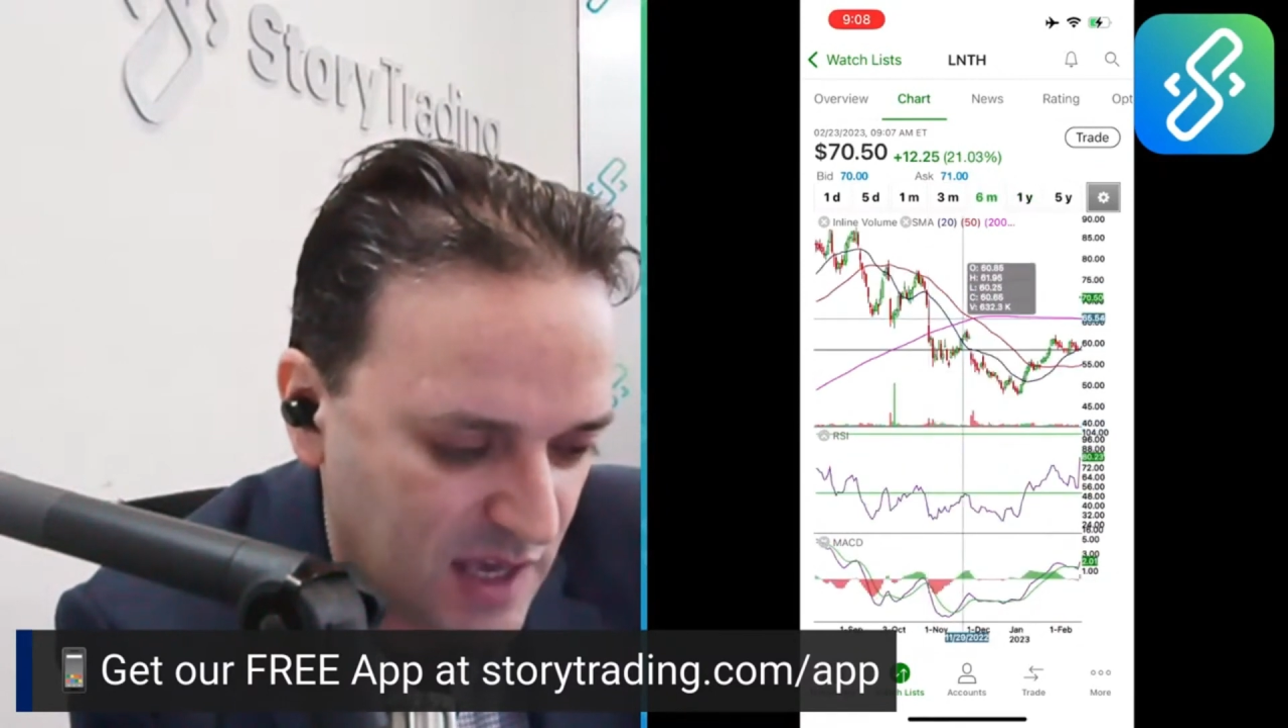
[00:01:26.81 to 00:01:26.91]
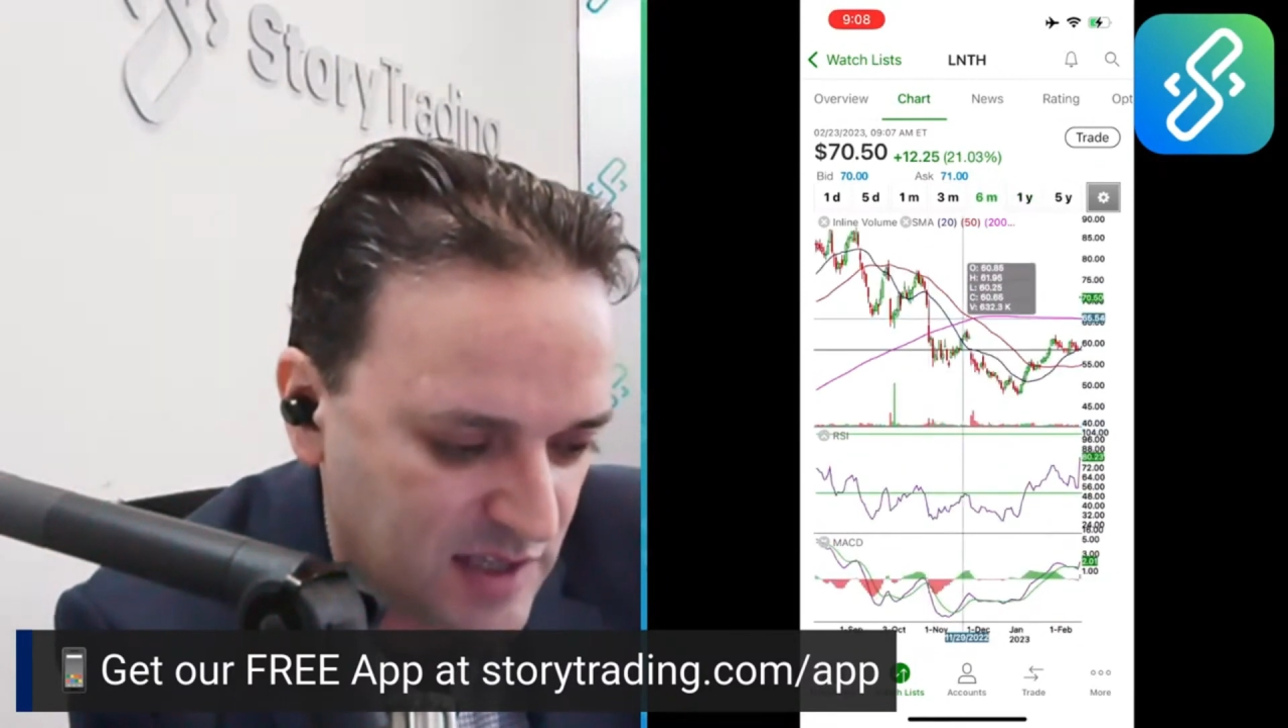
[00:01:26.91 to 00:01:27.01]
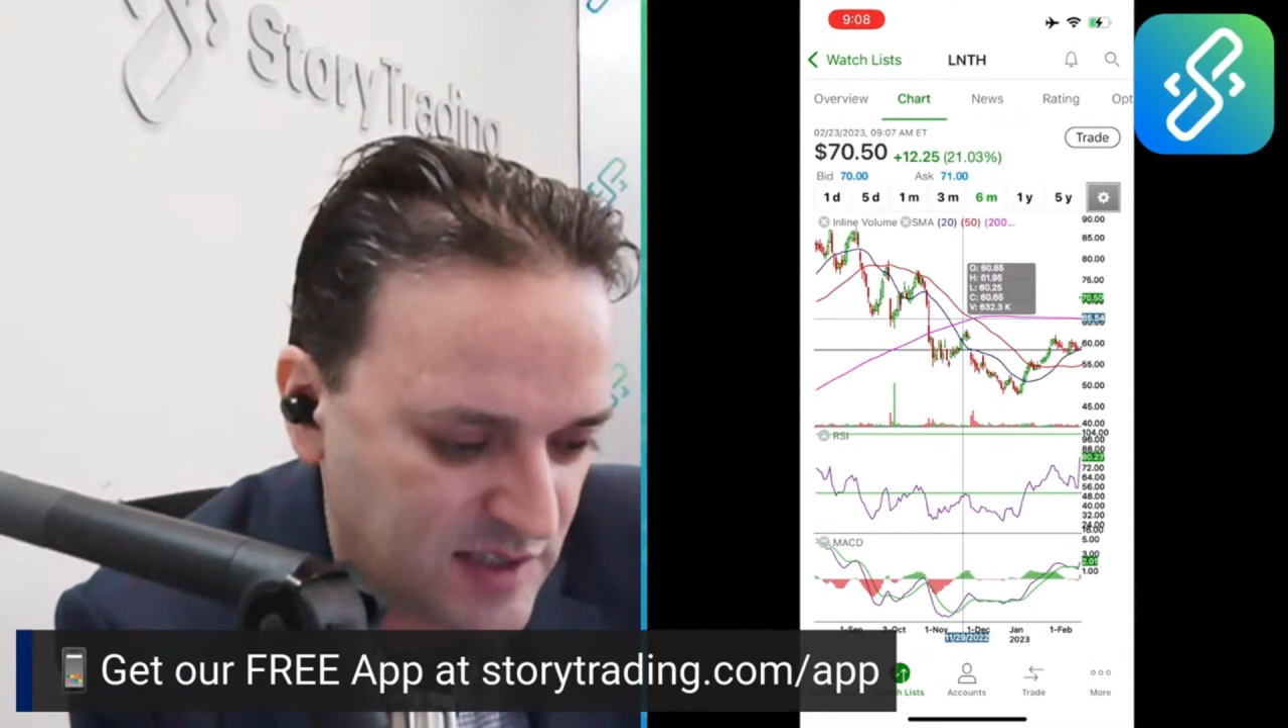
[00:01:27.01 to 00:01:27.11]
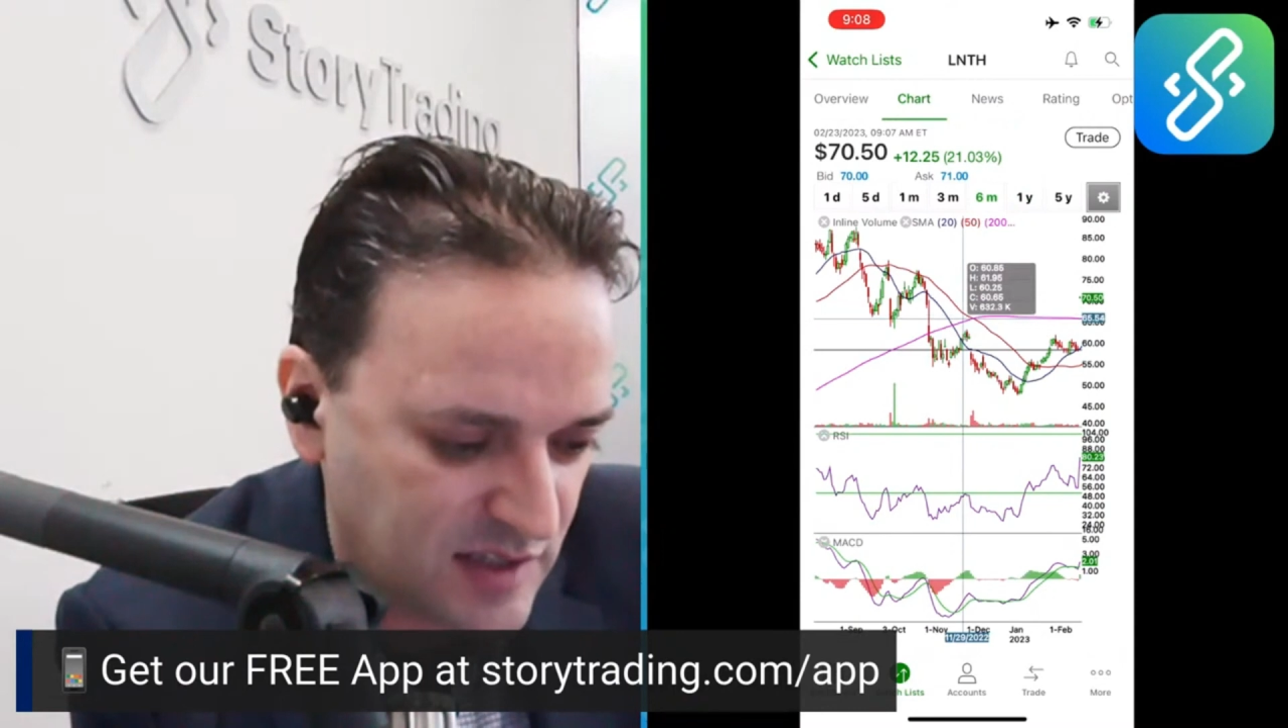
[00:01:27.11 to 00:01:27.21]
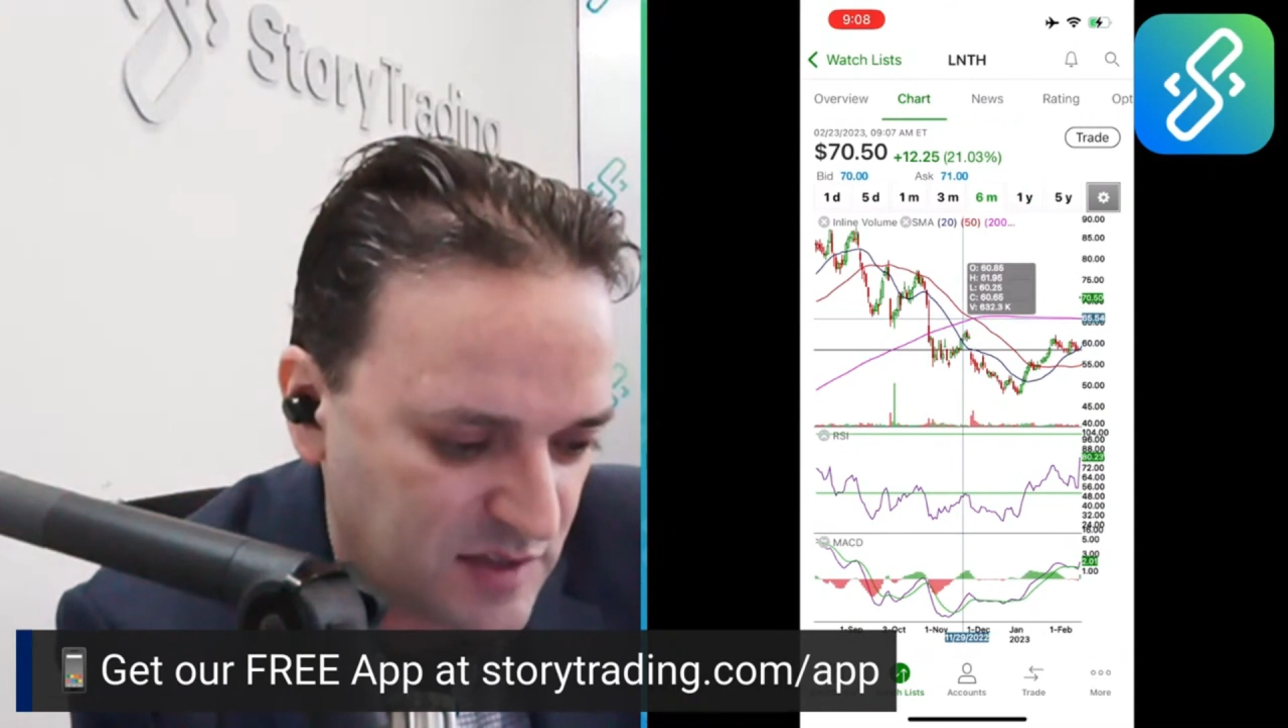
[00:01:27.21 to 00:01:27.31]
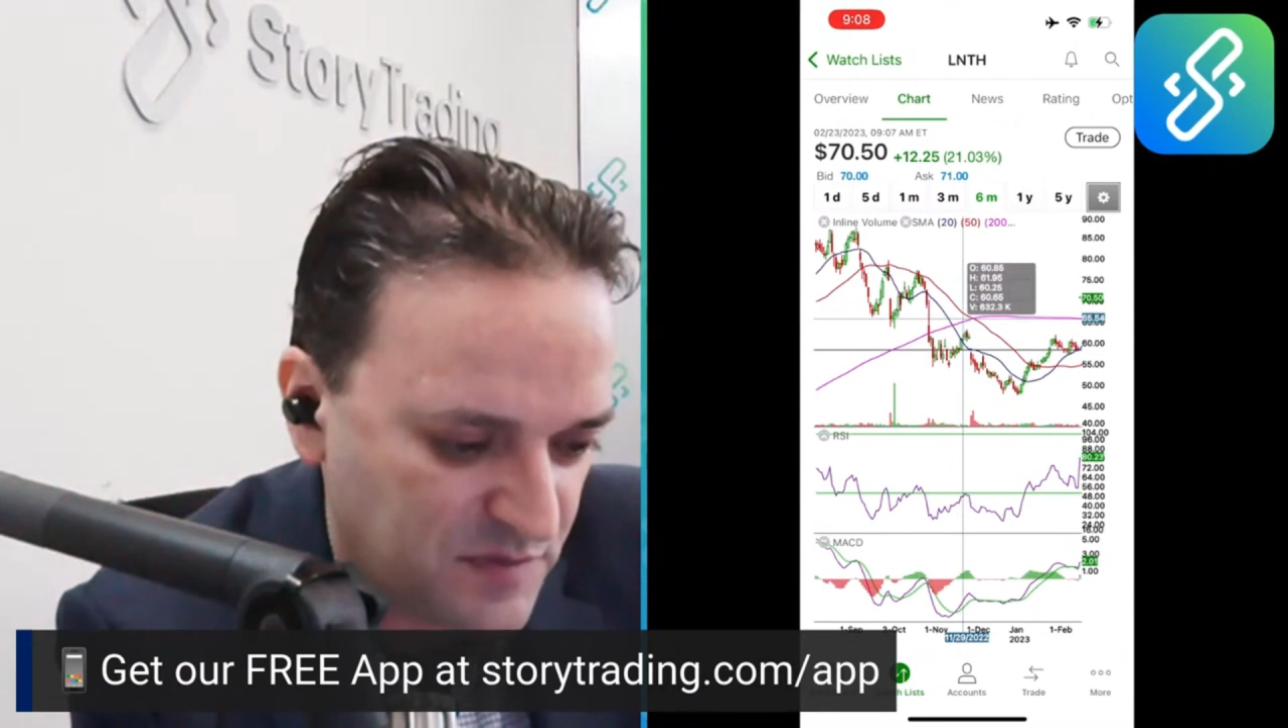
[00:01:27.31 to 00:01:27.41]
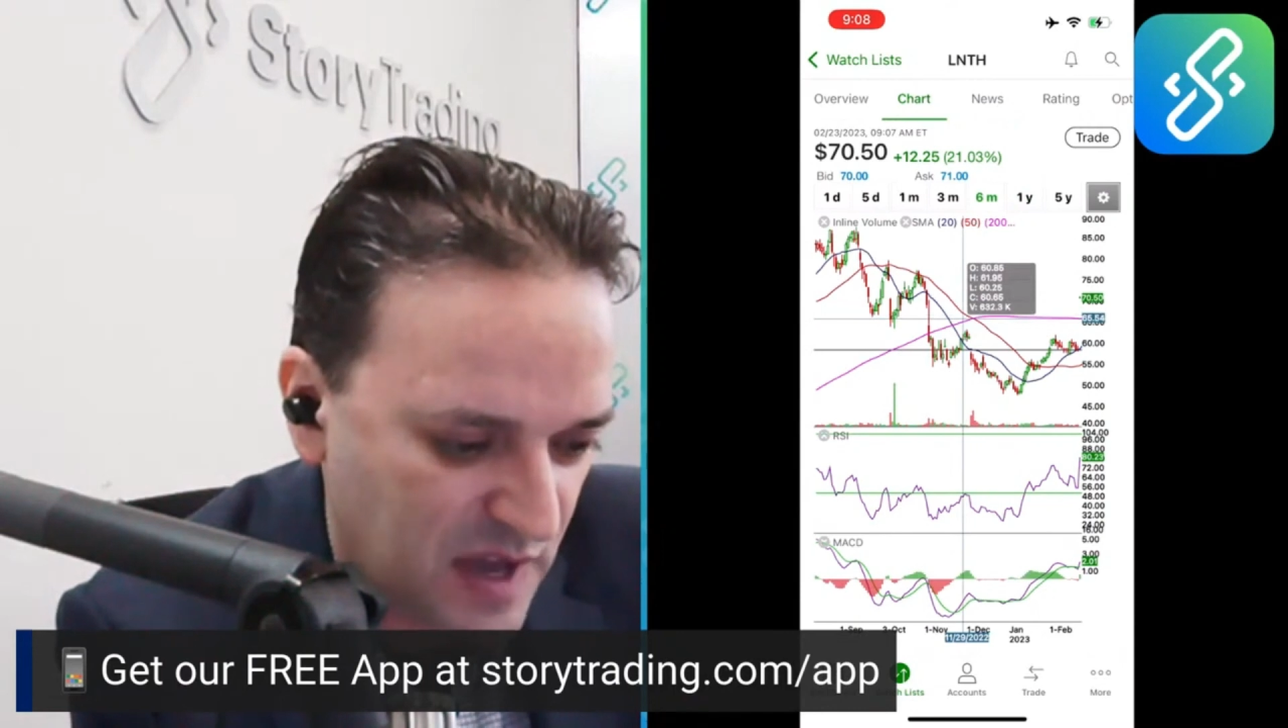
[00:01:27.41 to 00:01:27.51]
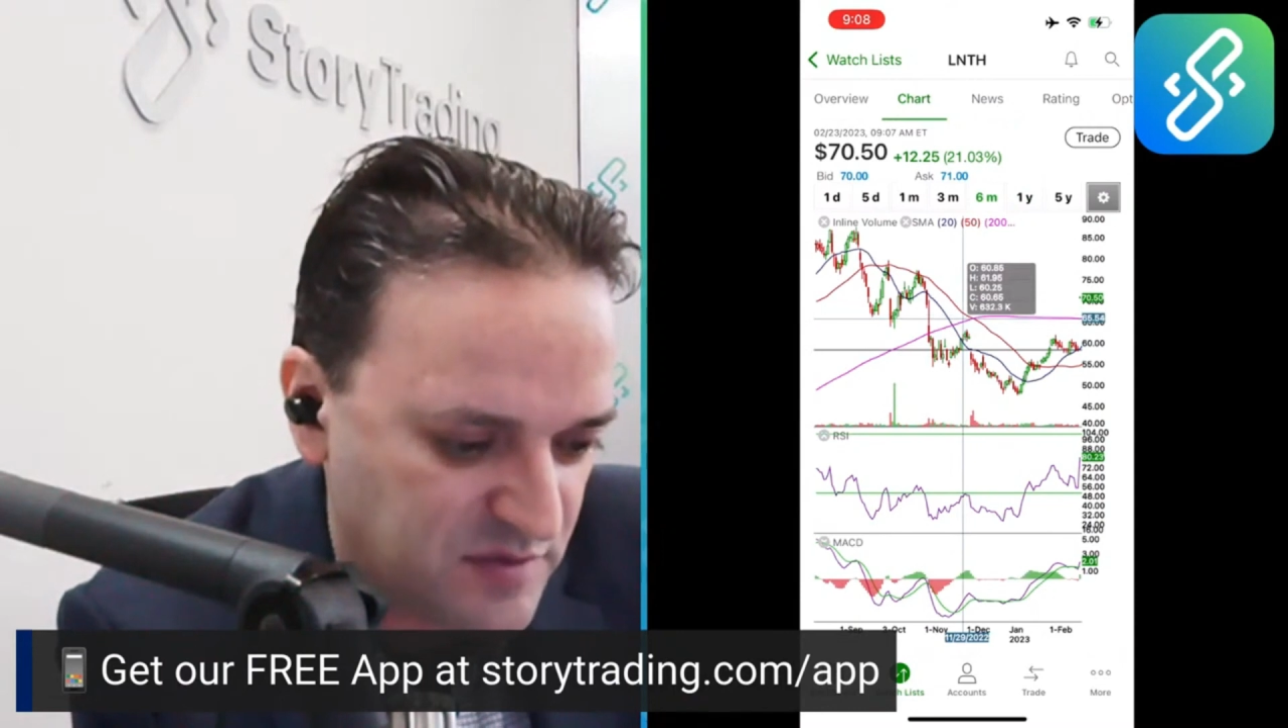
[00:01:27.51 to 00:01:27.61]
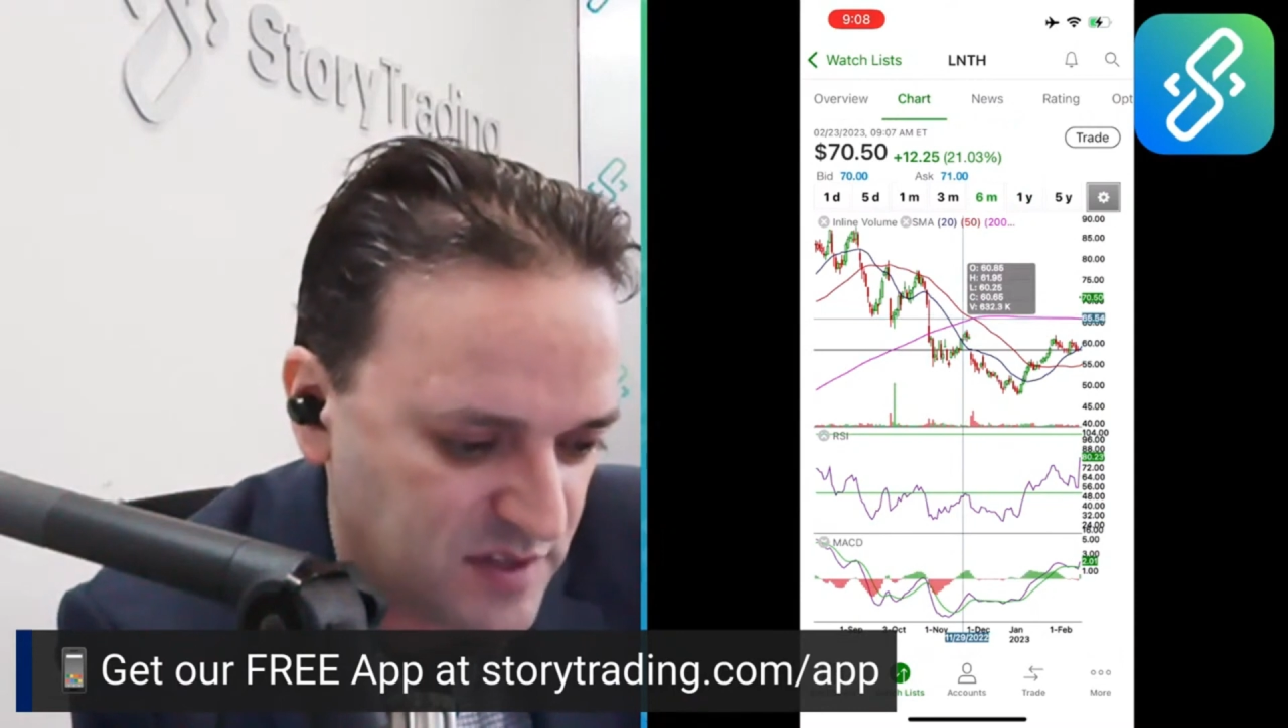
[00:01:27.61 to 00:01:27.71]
65,